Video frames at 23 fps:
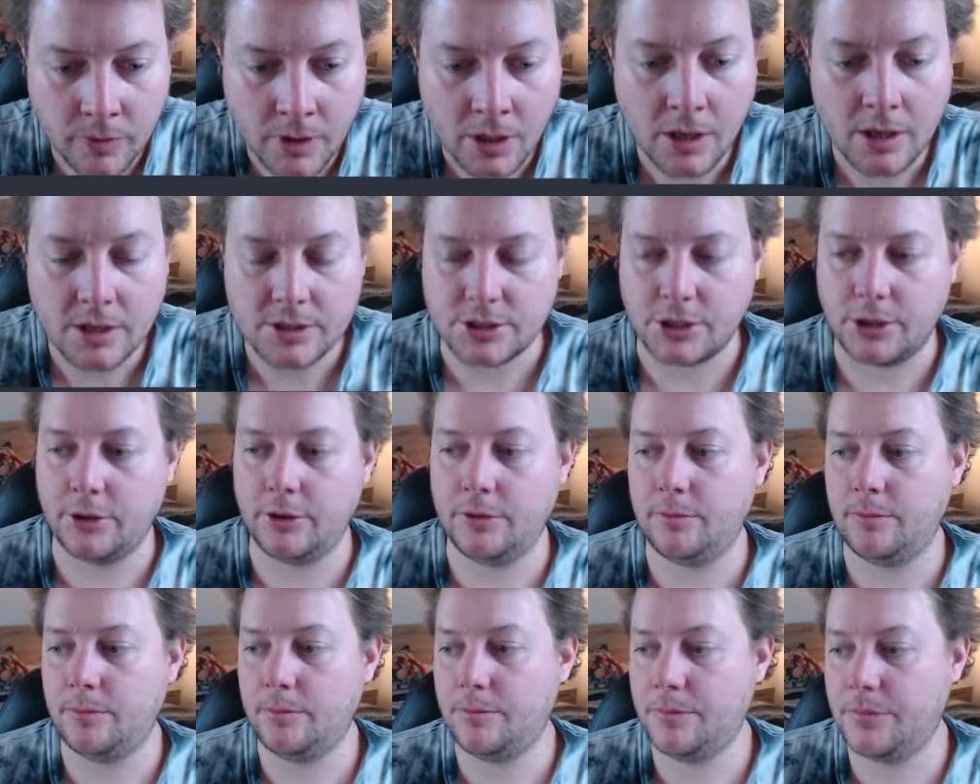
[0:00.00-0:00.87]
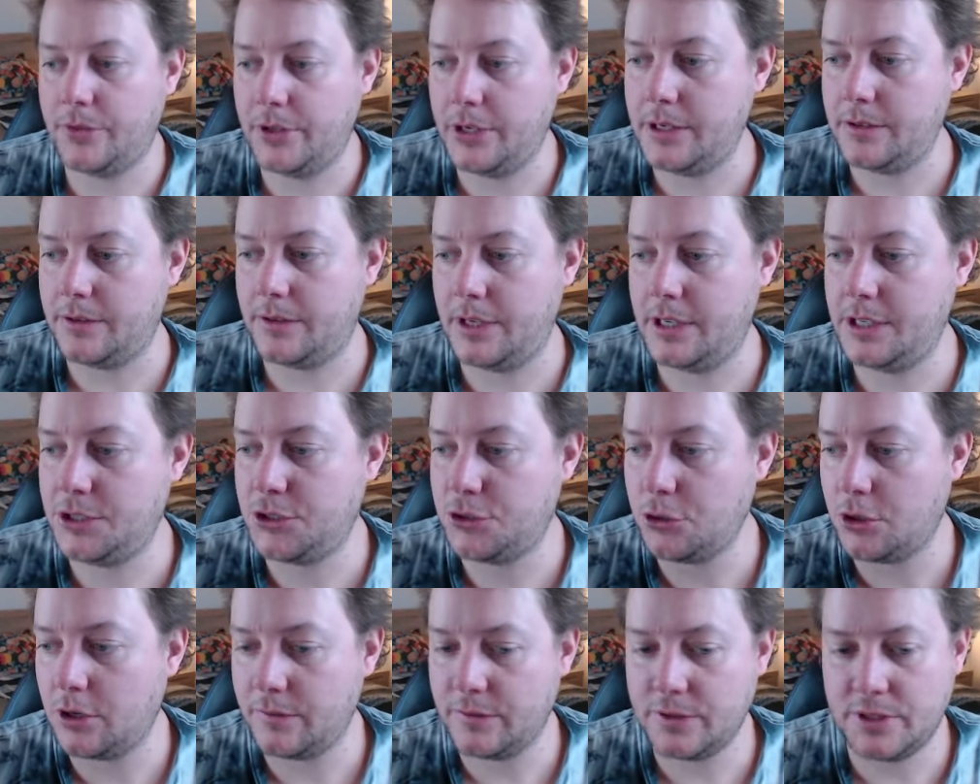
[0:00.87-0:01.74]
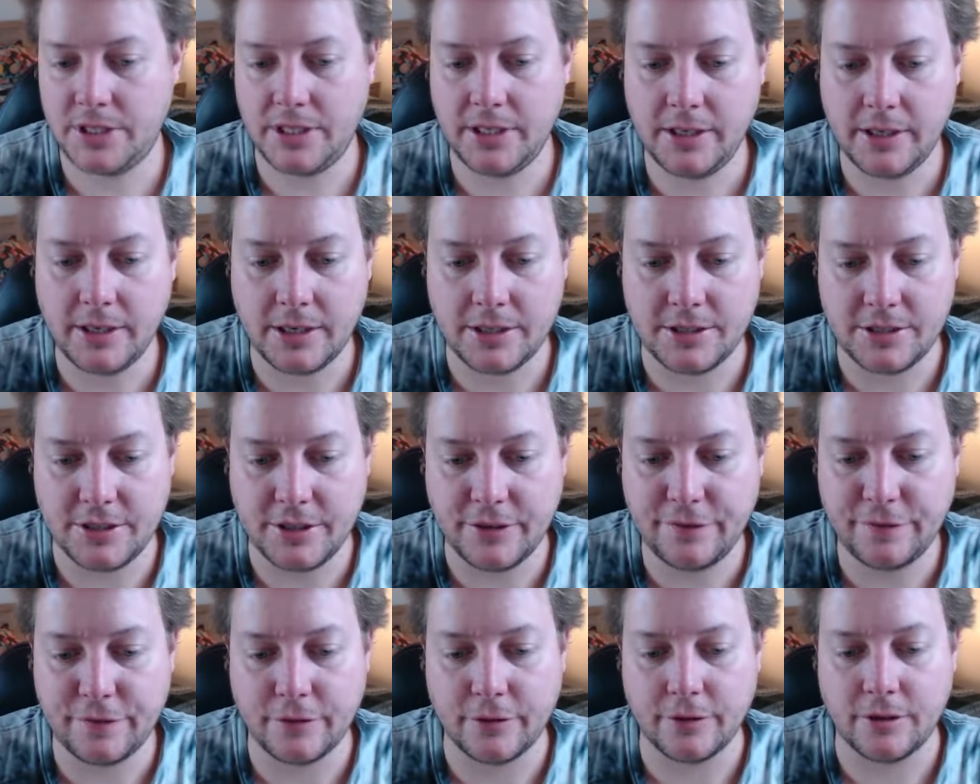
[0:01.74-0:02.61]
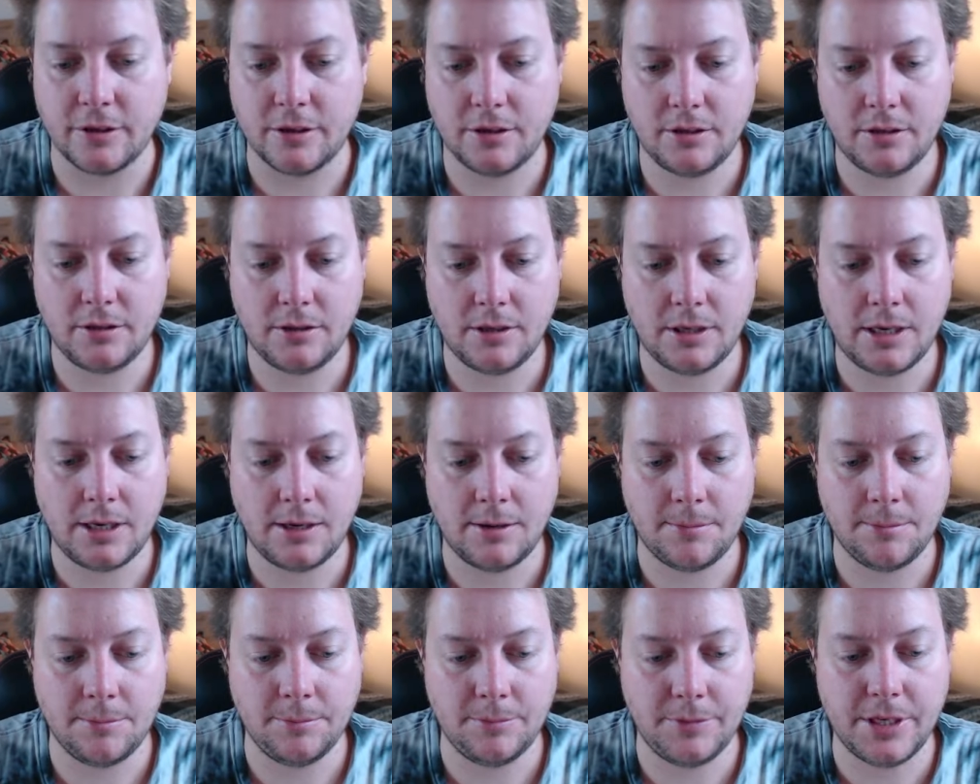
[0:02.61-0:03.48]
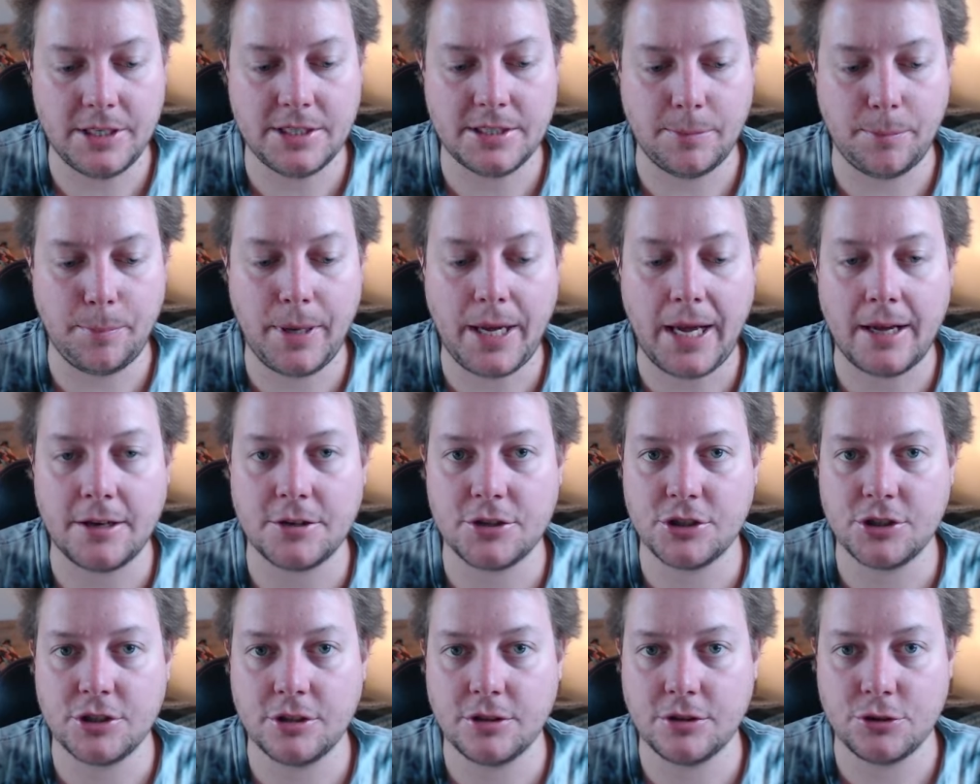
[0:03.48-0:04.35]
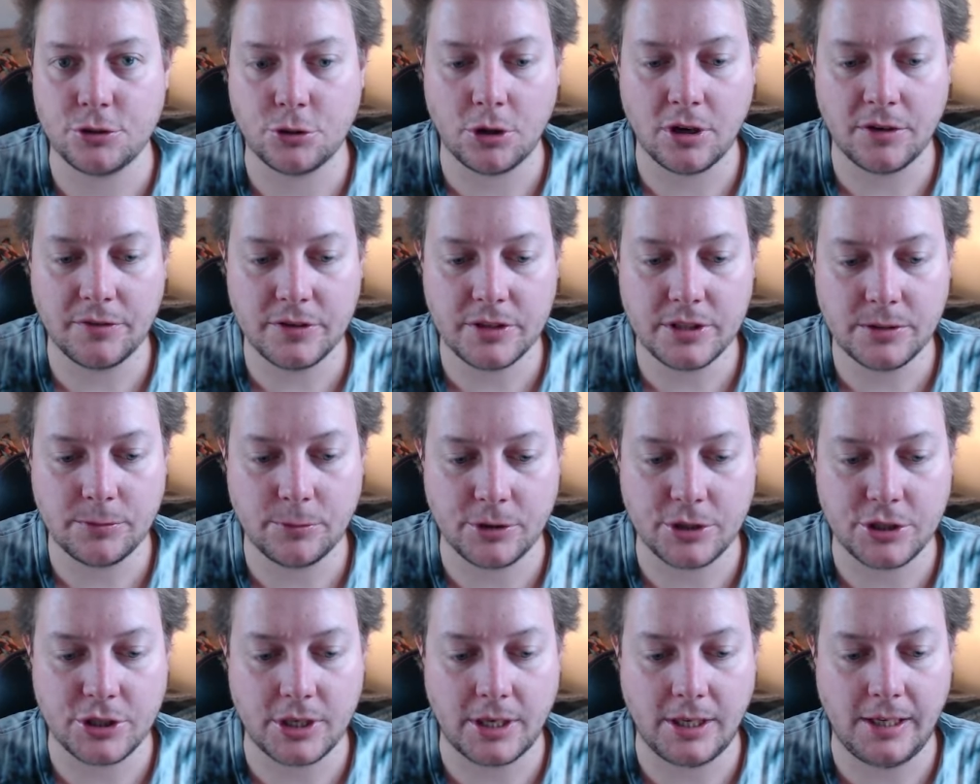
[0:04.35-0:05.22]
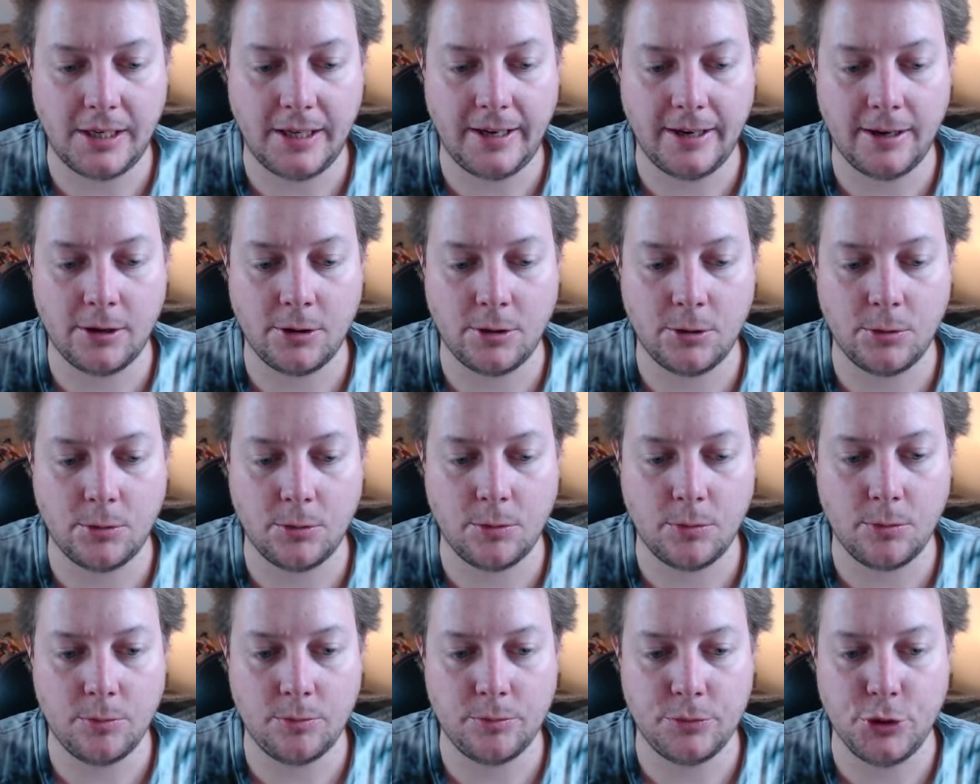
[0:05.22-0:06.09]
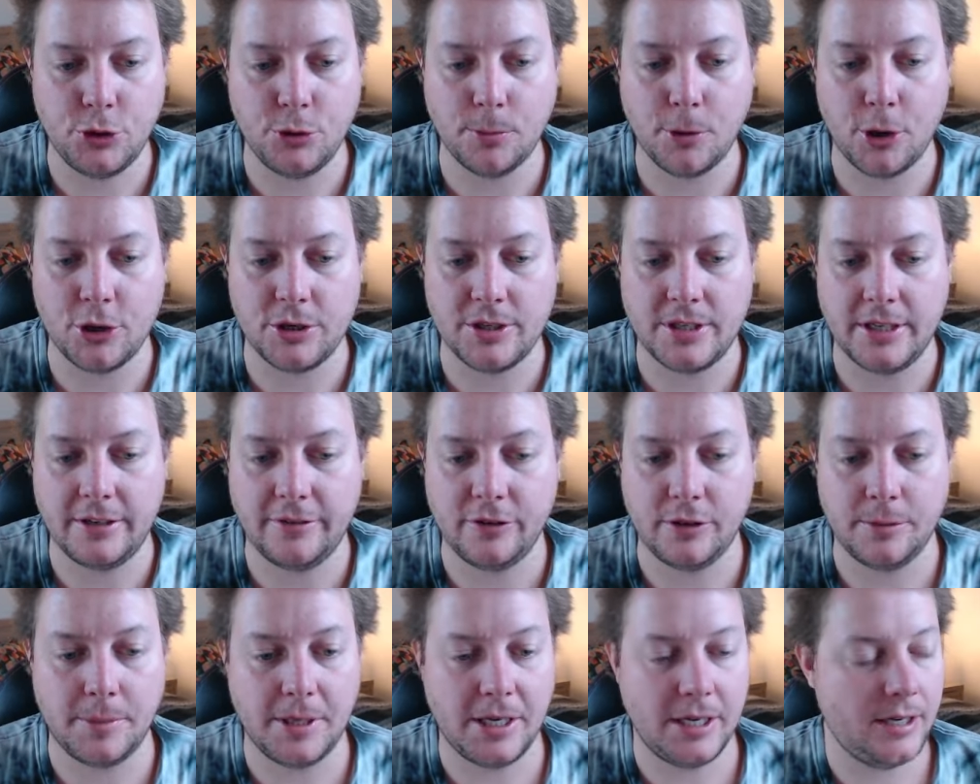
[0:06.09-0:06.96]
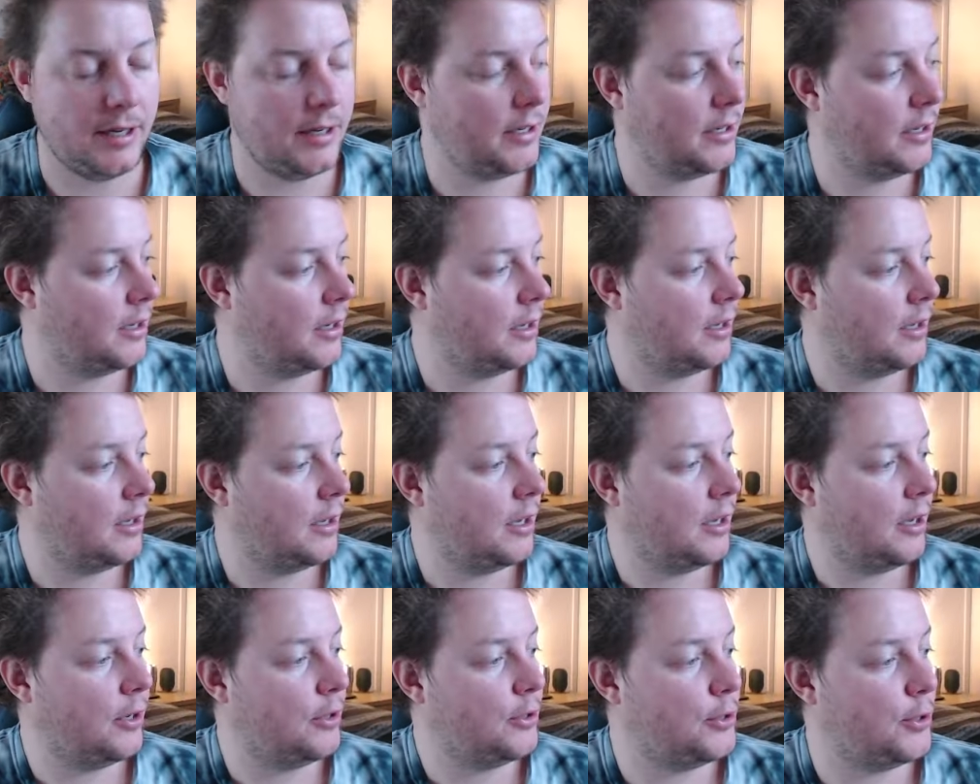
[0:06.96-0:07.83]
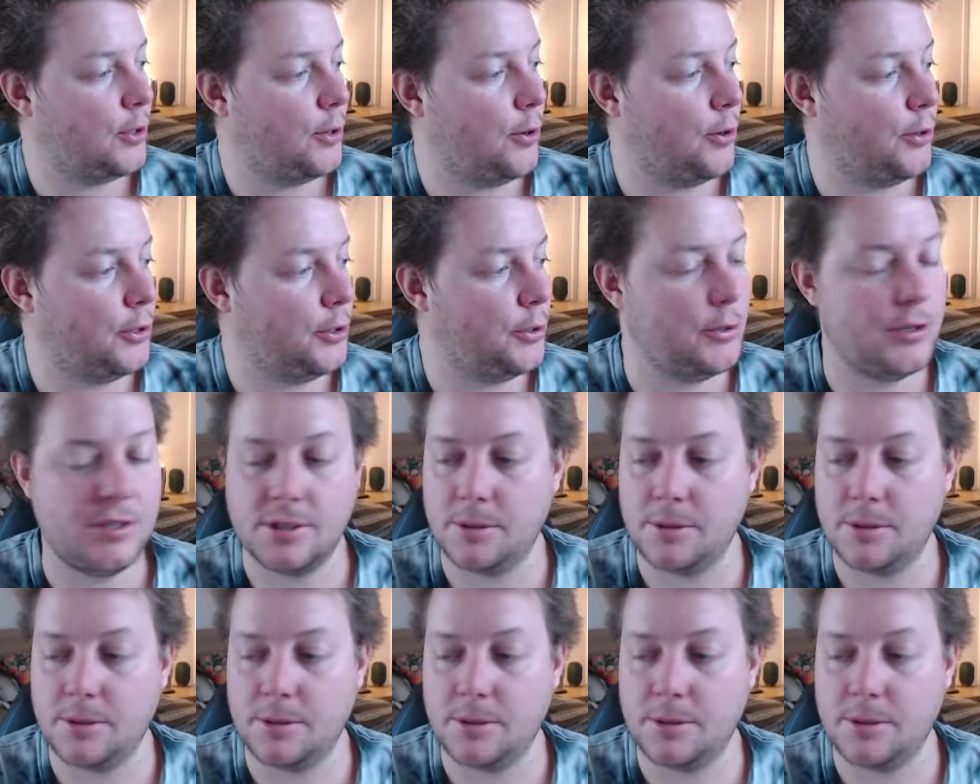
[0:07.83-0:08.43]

So these drivers here are different. These are patched drivers, which allow NeumoDVB to use the